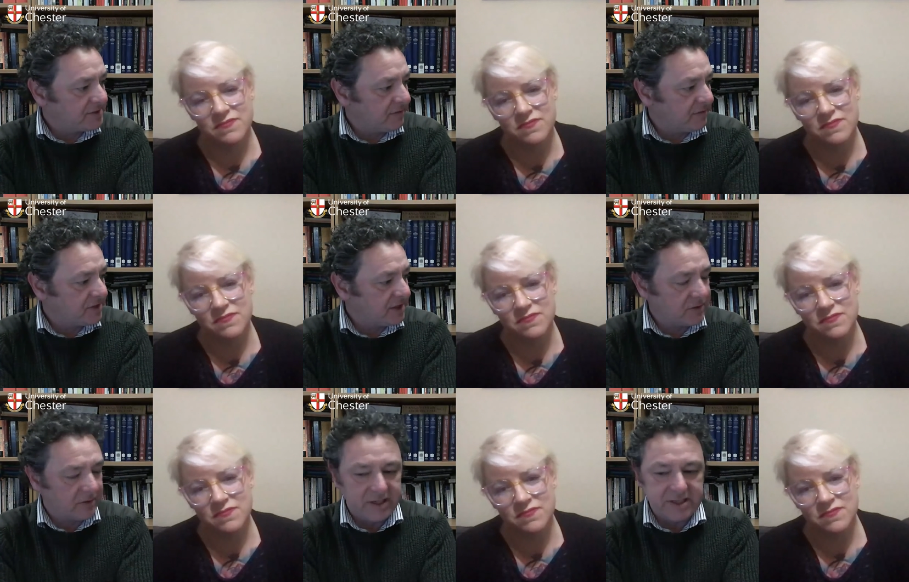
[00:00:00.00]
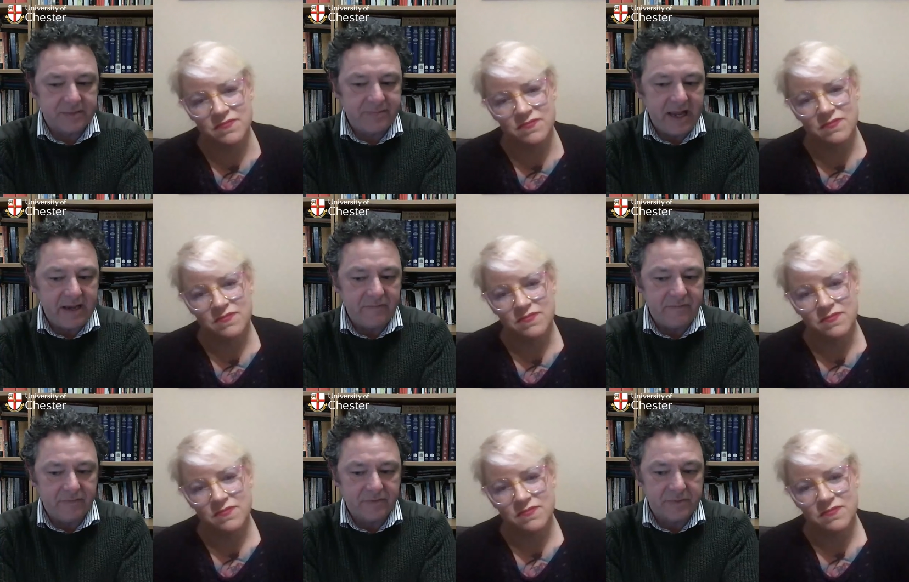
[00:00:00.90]
Speaker 1: is TikTok is a bit
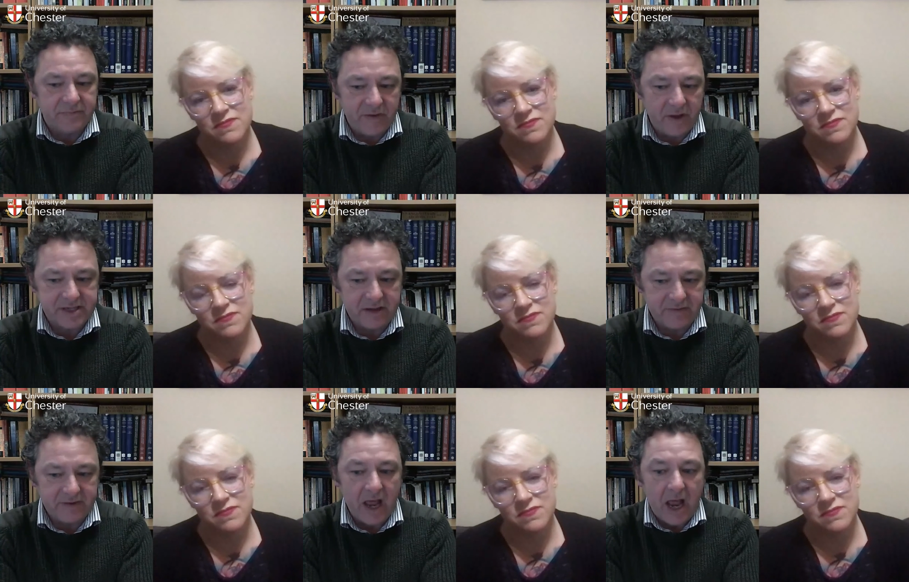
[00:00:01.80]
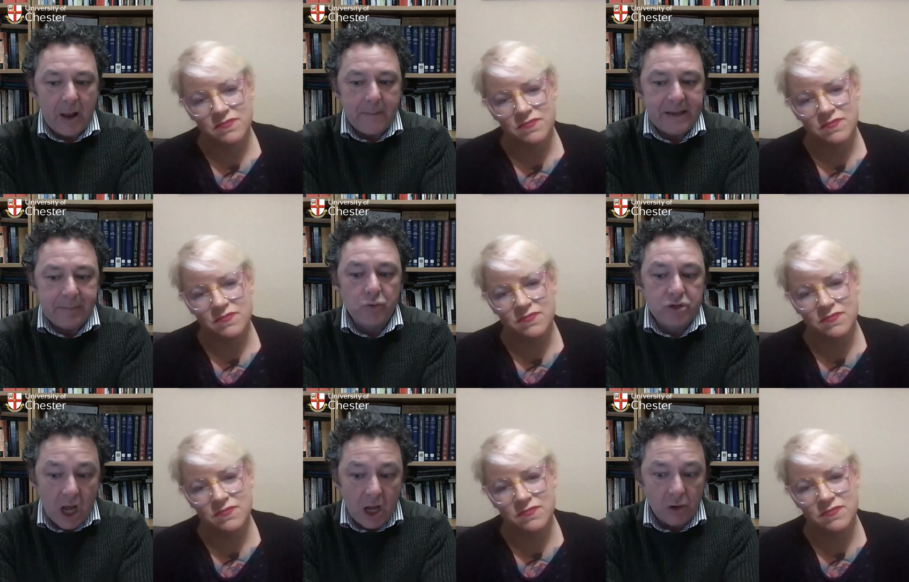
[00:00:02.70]
in subversive in that people
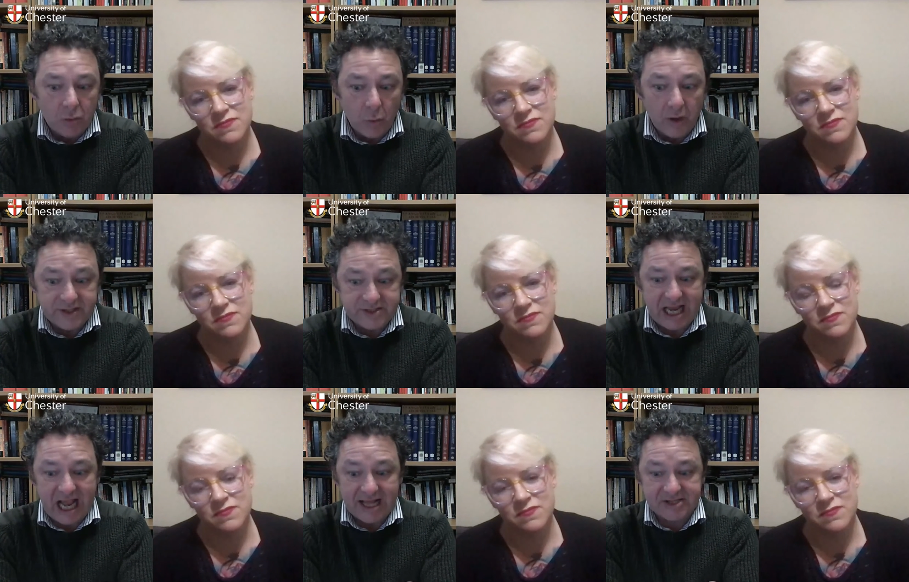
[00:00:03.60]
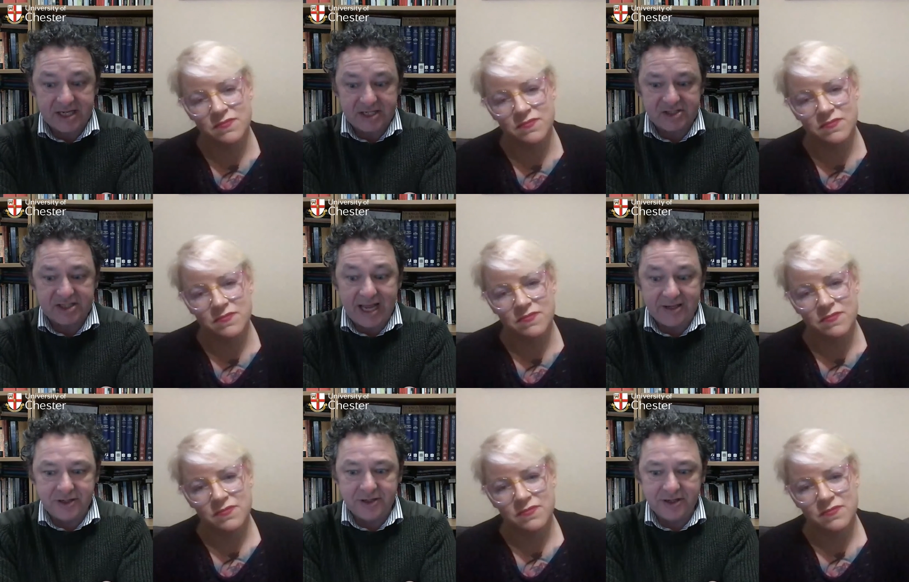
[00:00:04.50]
know what is the classic
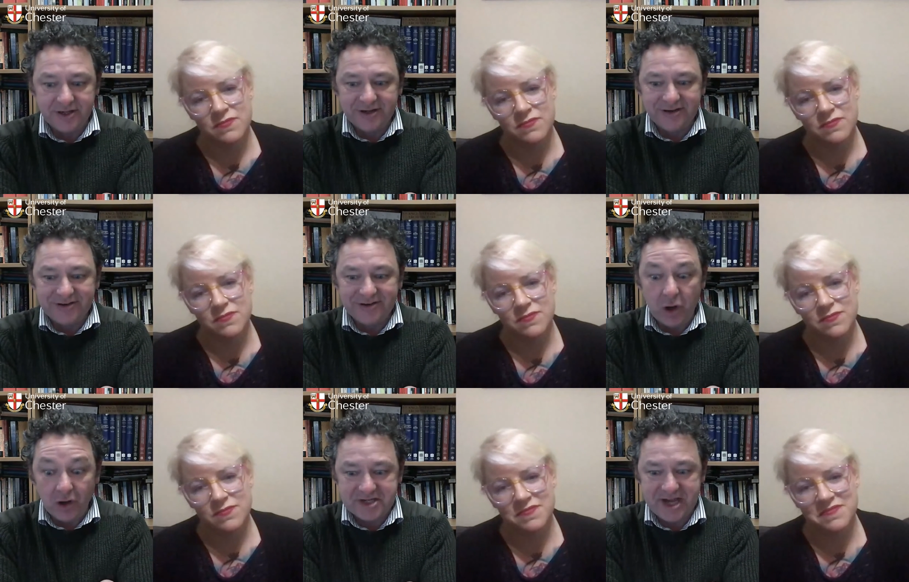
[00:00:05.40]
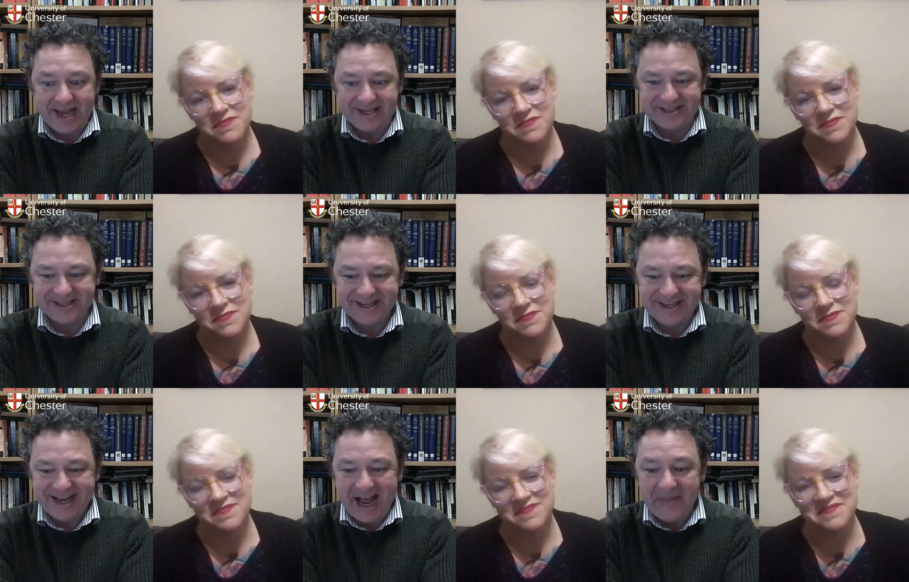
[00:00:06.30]
standard content,
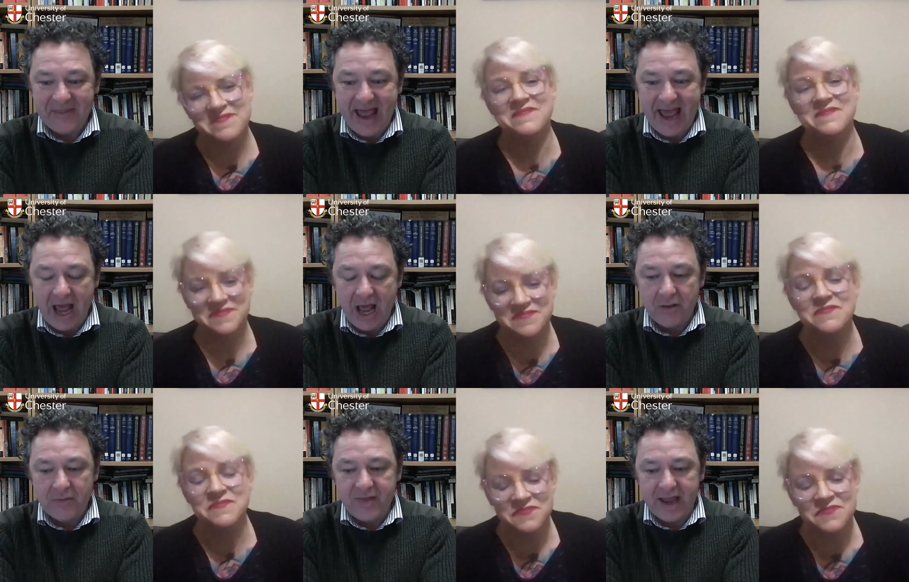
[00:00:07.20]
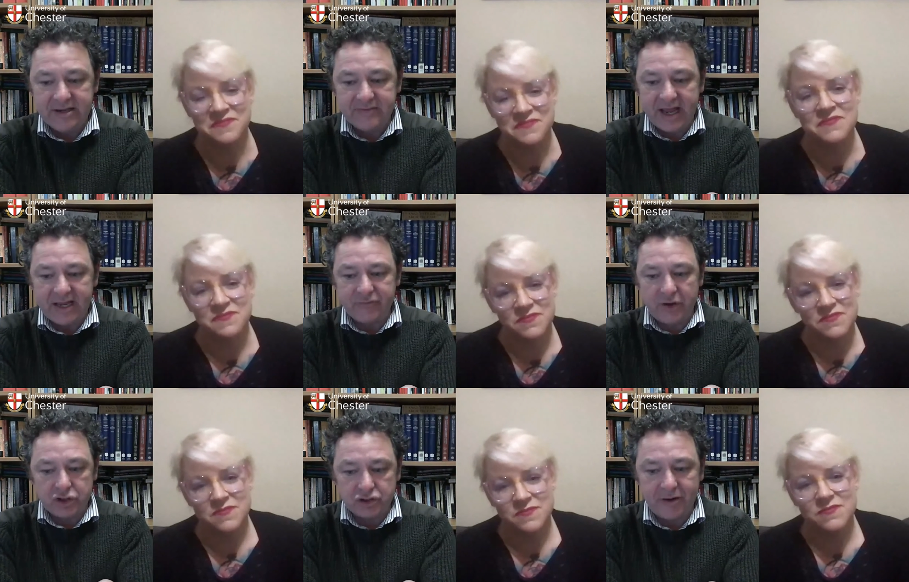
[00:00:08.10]
and they're they they
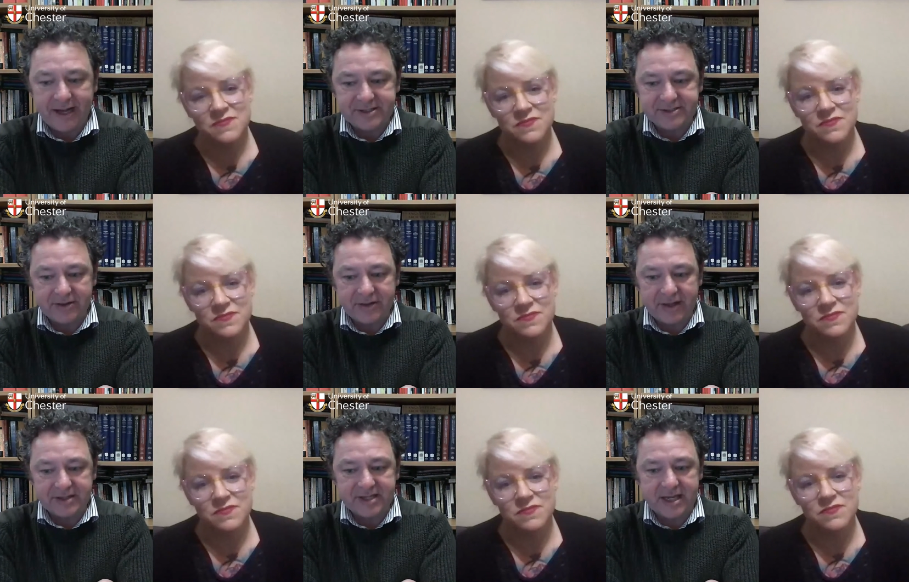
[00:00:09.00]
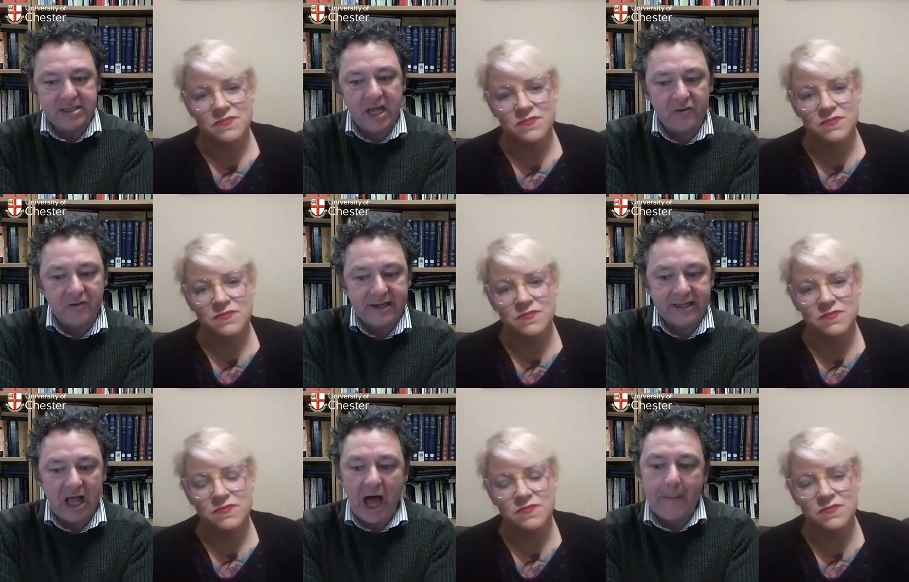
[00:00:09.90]
attracted to the things they know are a
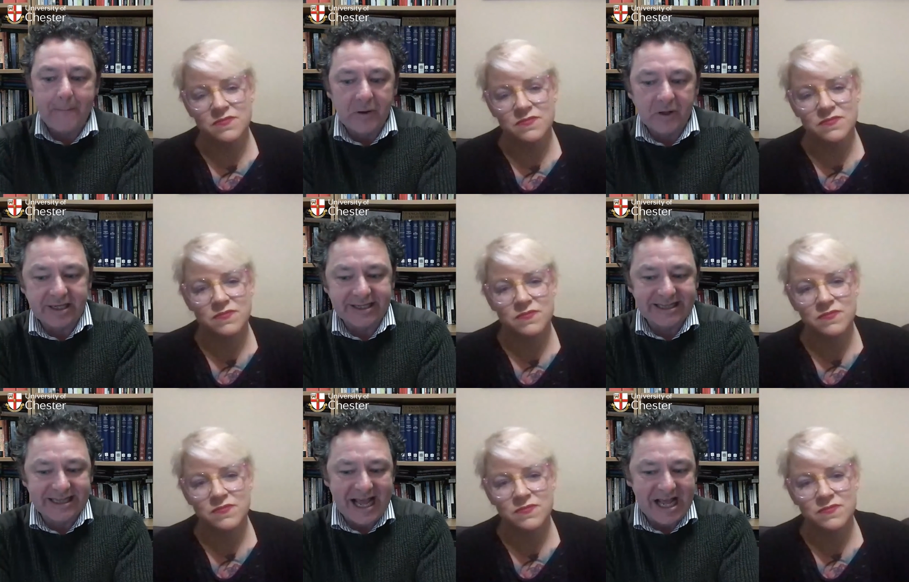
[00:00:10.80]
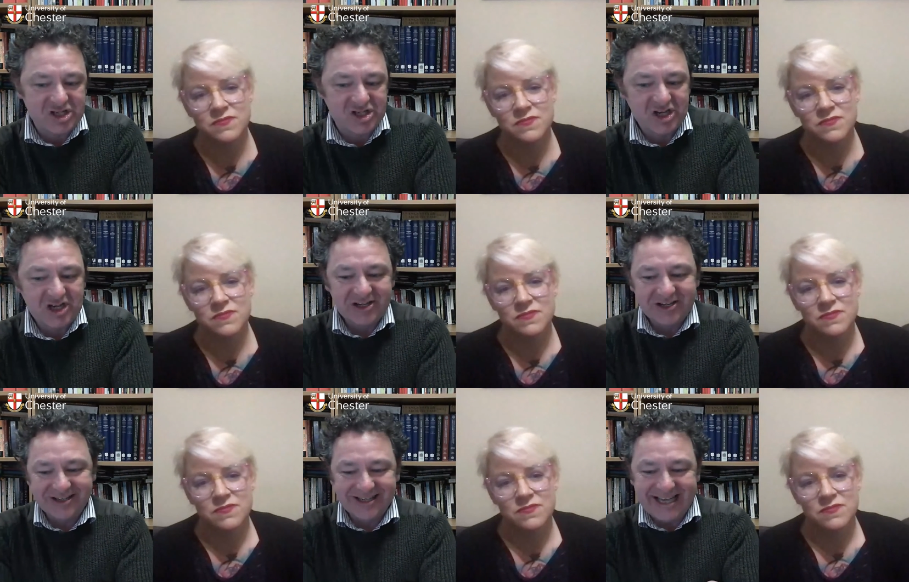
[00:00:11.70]
little humble, a little less
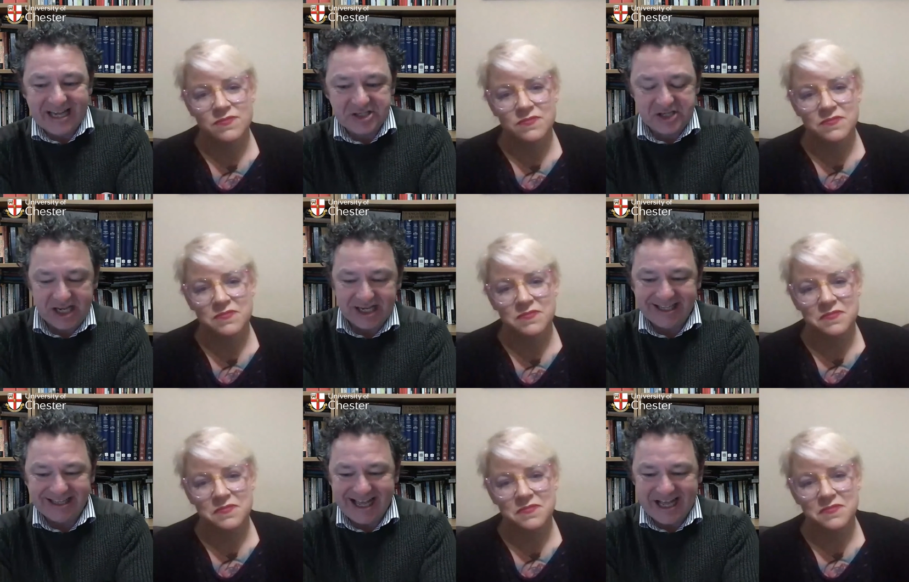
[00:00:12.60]
glitzy, a little